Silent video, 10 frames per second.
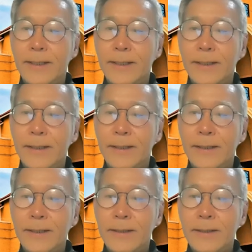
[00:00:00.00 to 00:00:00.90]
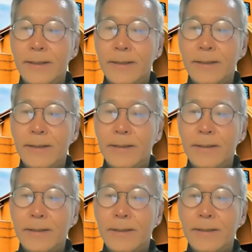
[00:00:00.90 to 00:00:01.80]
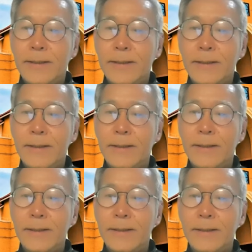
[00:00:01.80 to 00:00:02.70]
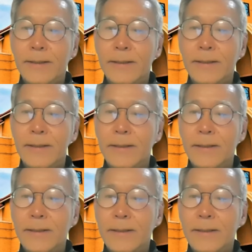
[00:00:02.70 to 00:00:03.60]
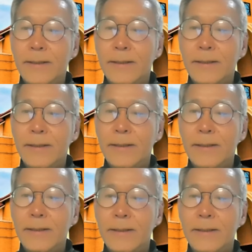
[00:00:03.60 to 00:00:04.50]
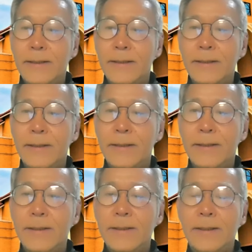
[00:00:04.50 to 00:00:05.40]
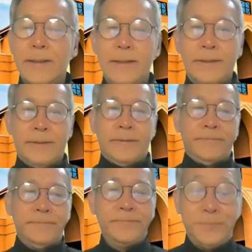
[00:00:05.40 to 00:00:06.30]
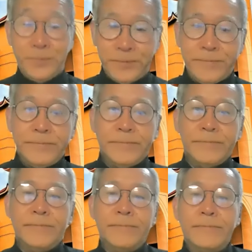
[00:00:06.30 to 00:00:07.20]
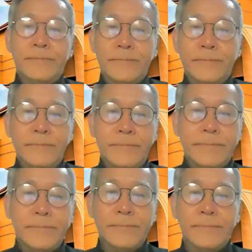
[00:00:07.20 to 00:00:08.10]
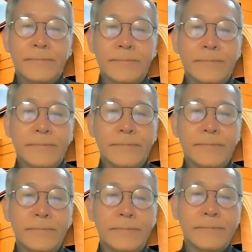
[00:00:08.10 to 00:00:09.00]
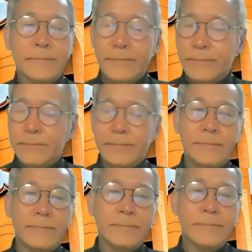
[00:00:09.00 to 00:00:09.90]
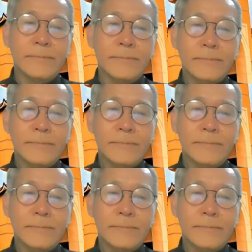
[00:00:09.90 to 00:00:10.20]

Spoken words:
query that you have from Michael's presentation. In a few moments, I will make my own response to Michael's